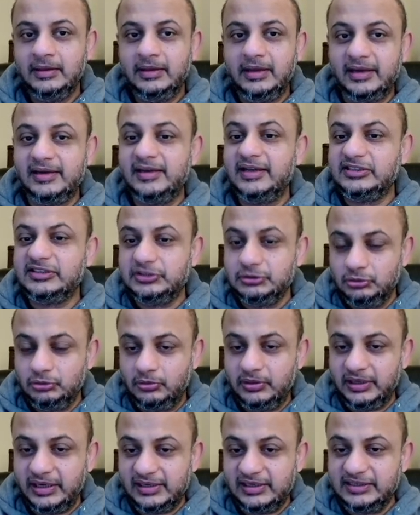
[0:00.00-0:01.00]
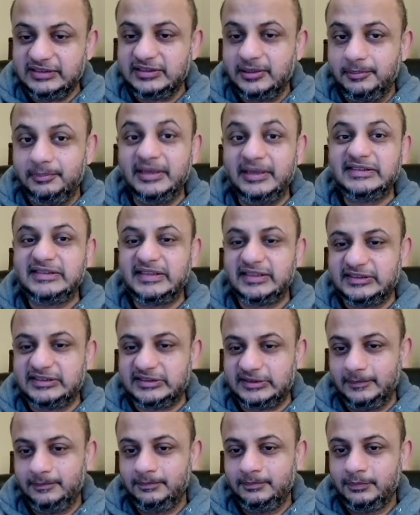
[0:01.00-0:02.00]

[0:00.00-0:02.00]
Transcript: unless you know at least the basics